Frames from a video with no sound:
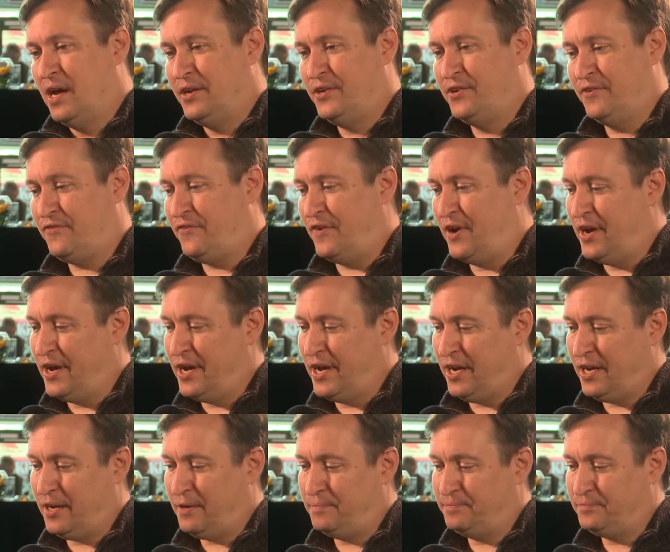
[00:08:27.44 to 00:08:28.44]

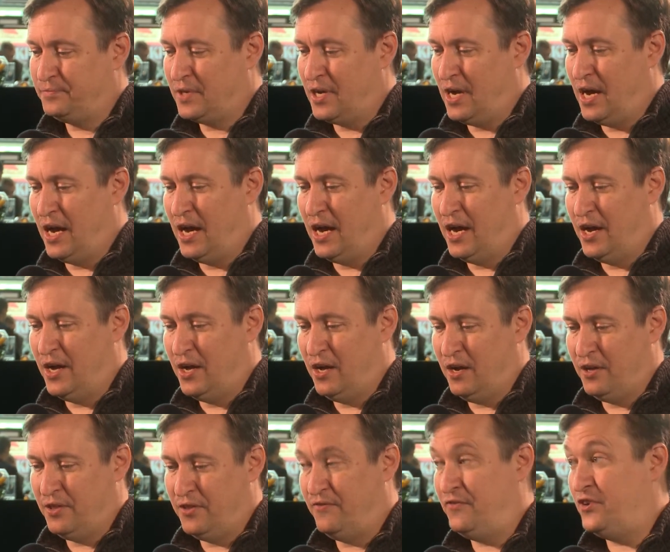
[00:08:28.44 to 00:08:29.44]
define
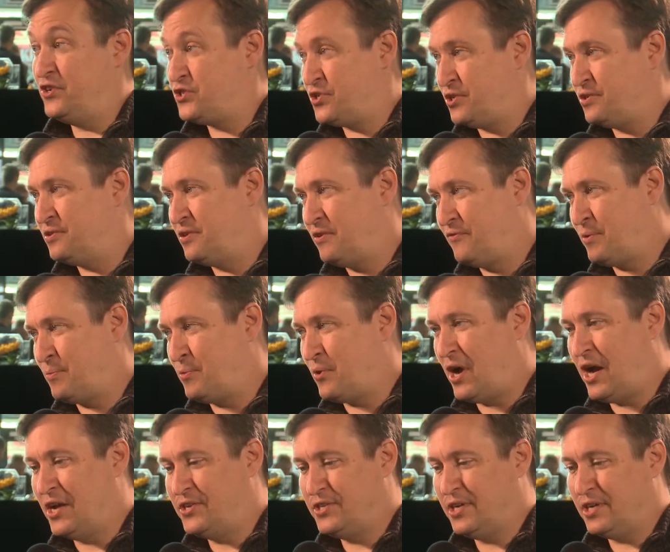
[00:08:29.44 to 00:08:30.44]
the vision of the
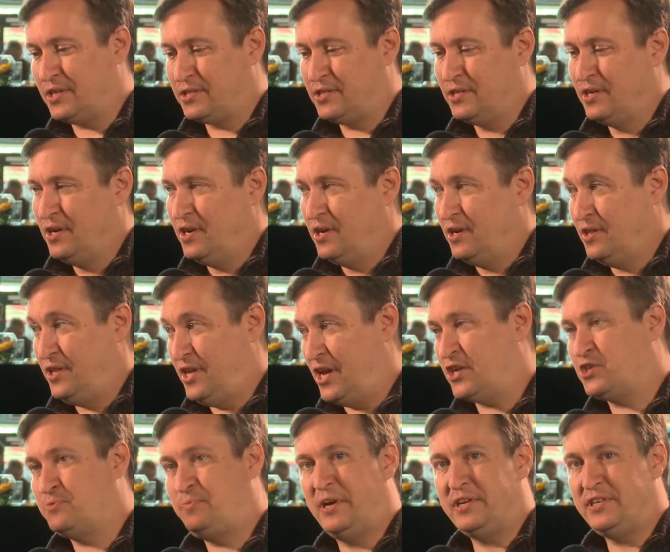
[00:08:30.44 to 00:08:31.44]
project, the
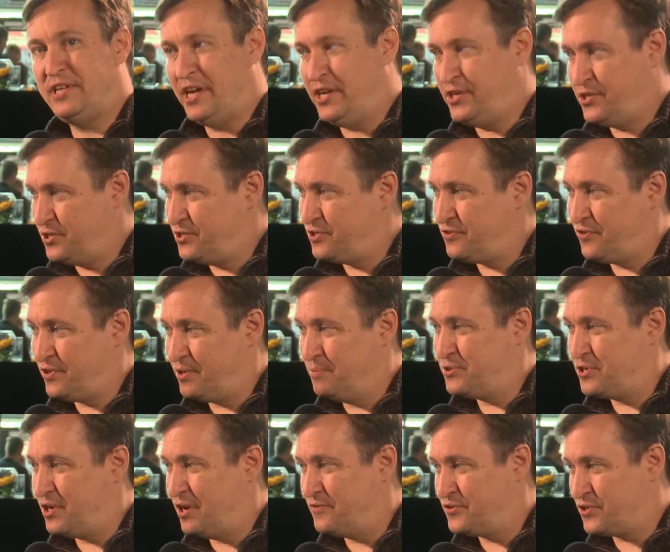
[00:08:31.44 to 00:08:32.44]
expectations for
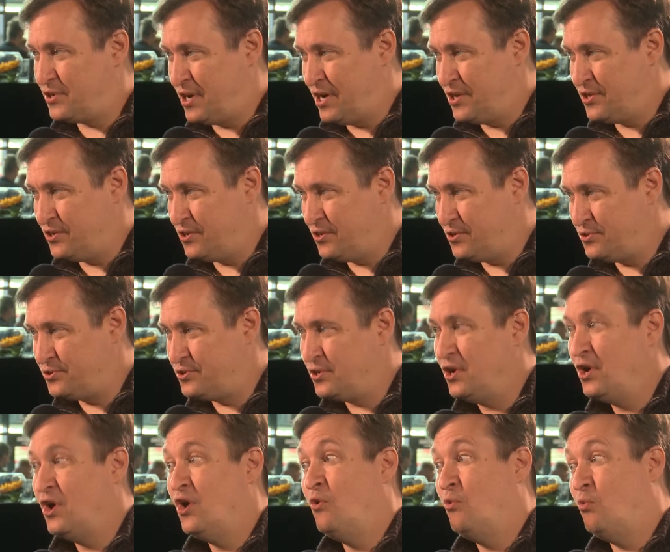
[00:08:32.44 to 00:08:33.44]
themselves or others,
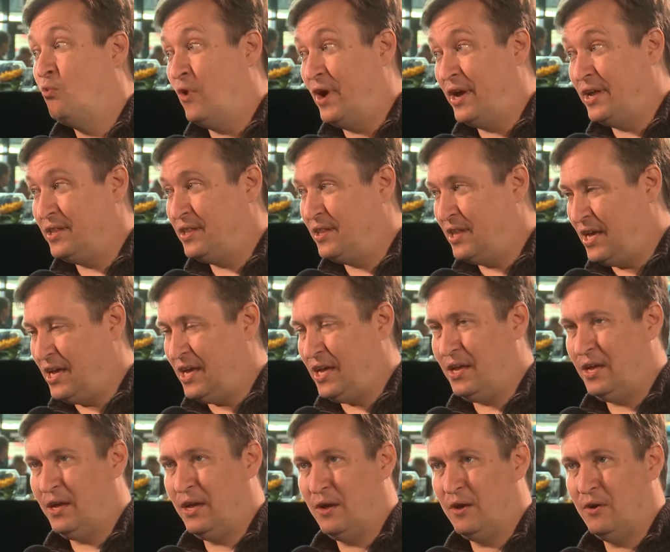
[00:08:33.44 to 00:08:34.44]
when
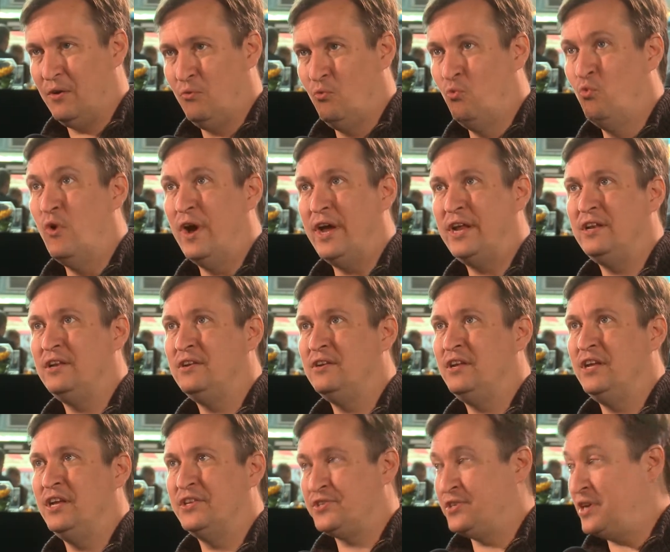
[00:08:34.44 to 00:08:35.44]

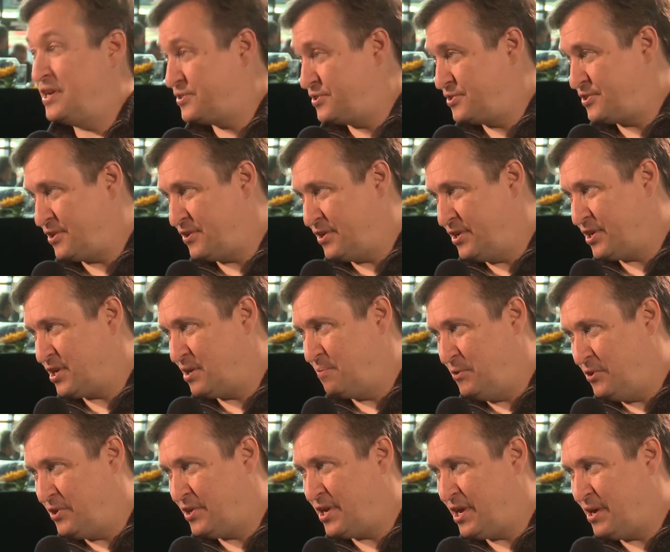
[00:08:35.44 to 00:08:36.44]
it's necessary to
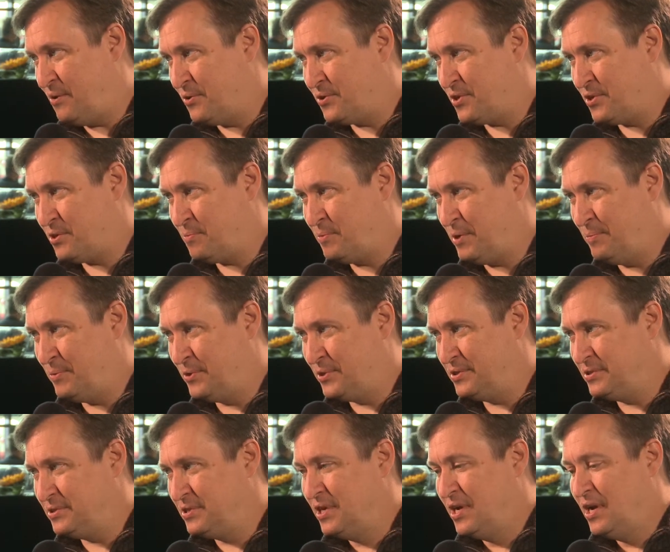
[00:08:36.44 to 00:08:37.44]
communicate with other
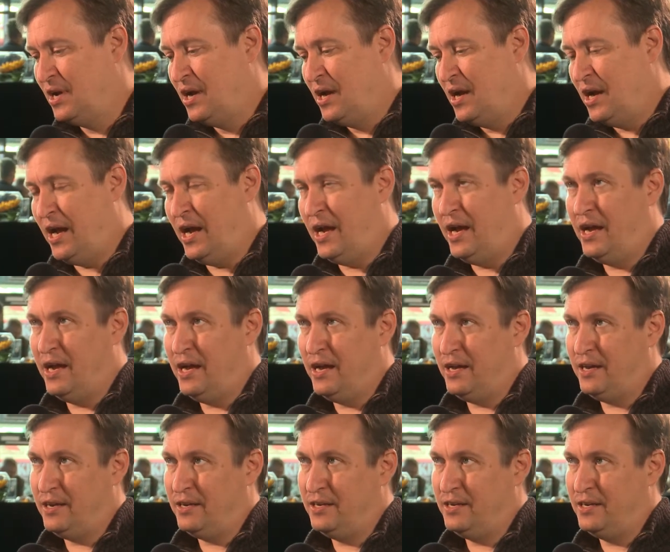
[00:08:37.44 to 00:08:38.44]
people,
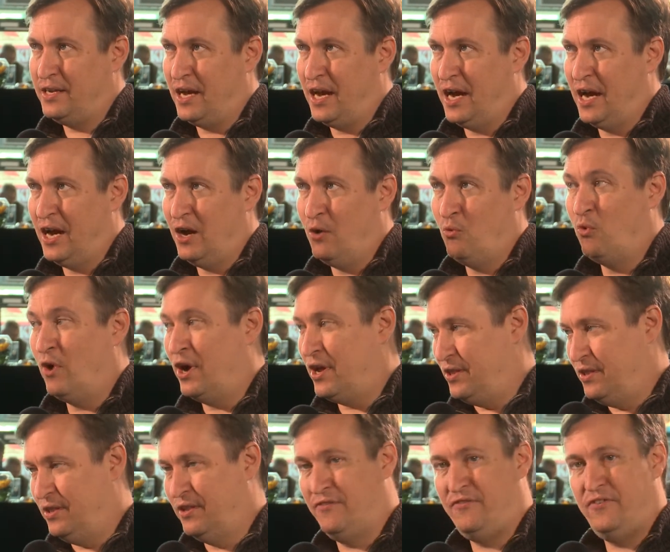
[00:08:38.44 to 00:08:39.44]
and
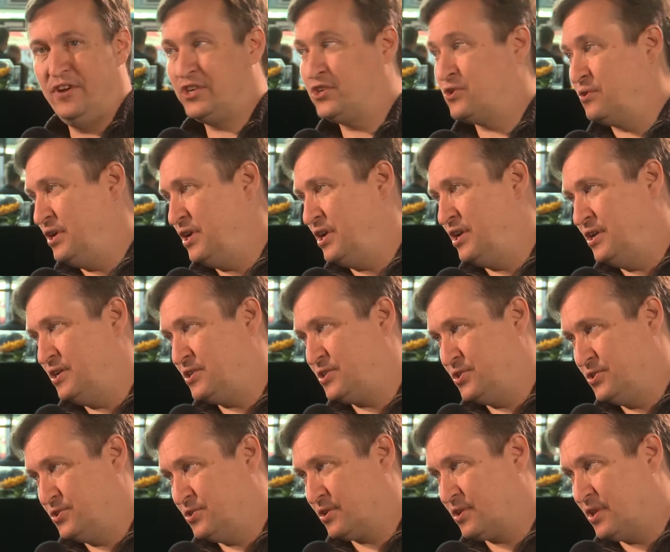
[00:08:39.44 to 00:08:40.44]
what the victory
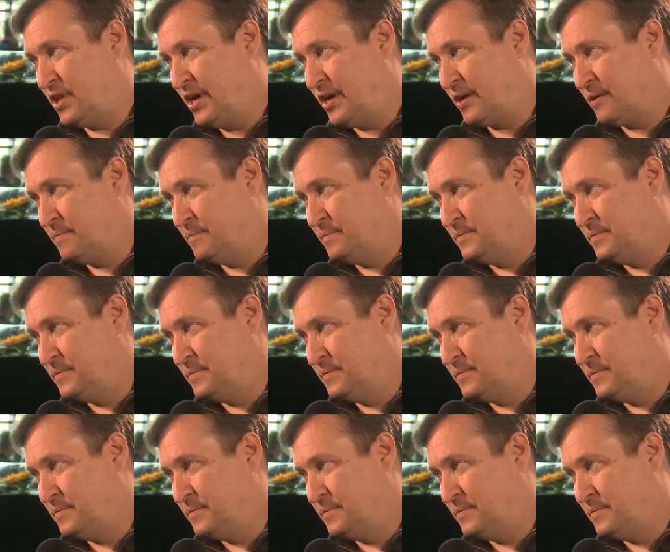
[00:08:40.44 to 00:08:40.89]
conditions look like.